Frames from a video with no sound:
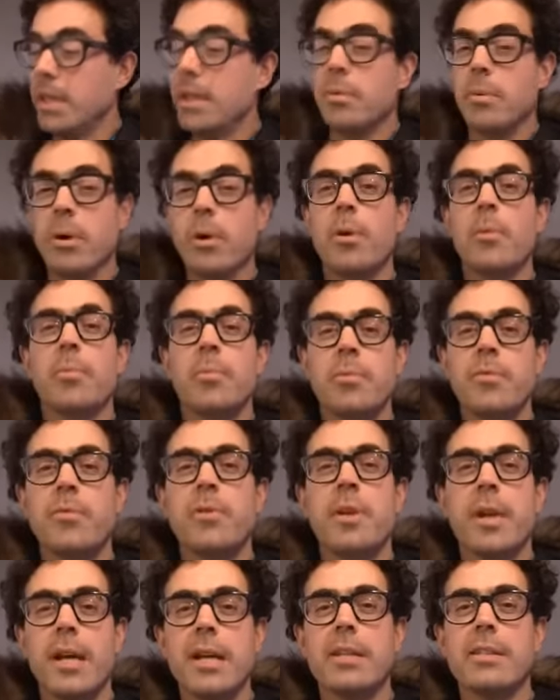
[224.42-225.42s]
we're hoping
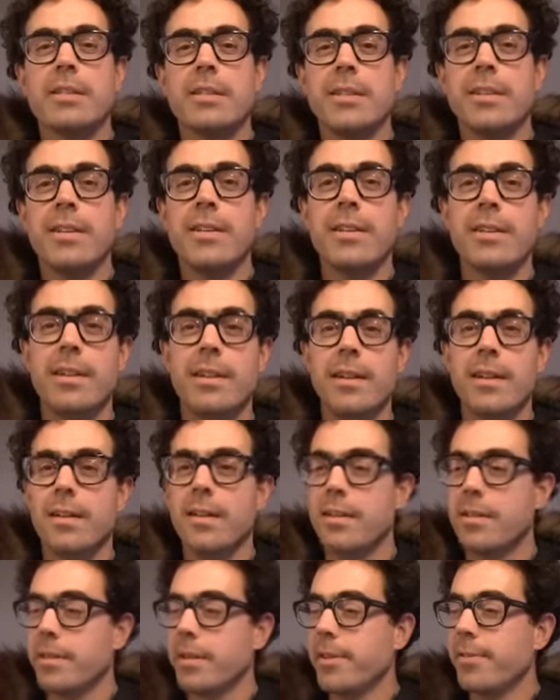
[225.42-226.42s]
for next year,
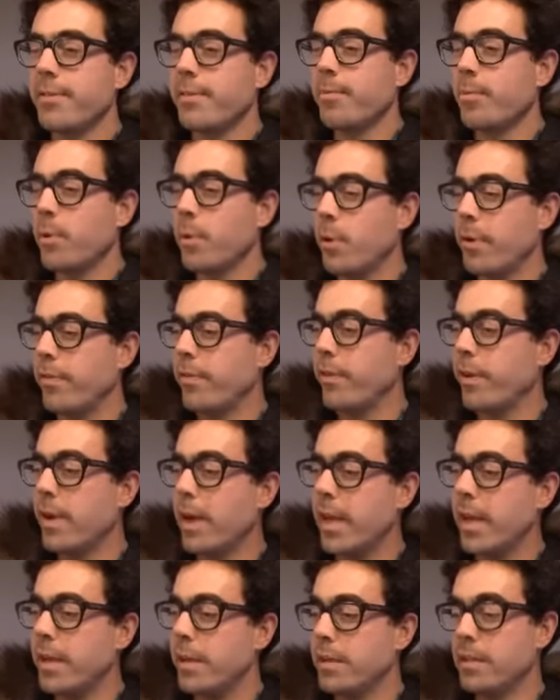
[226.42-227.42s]
even more
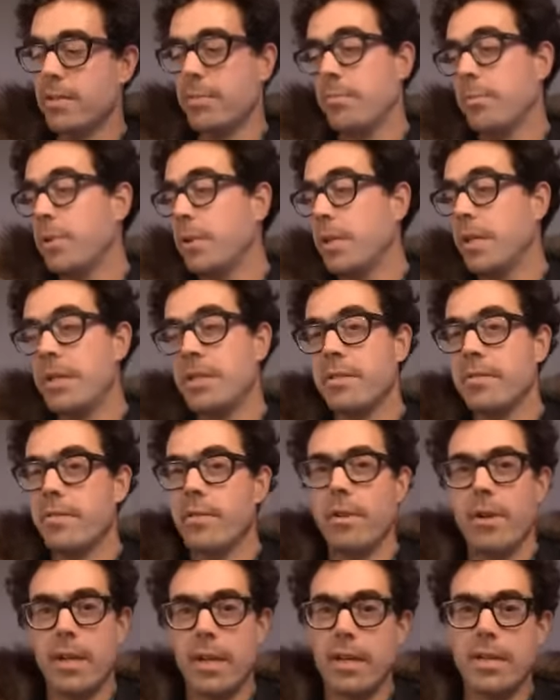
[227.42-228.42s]
varieties, millions of
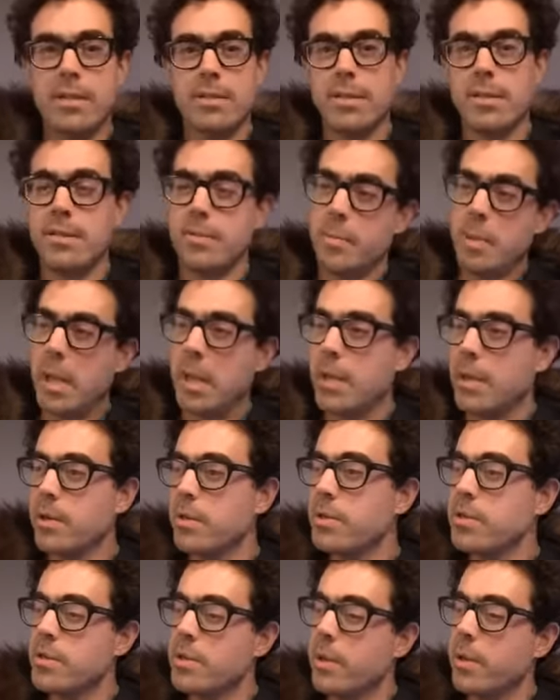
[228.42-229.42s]
varieties of
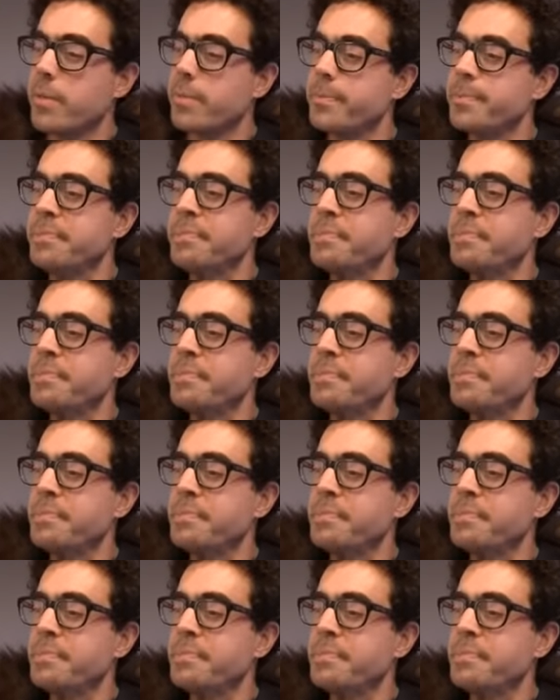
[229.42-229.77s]
tomatoes. So,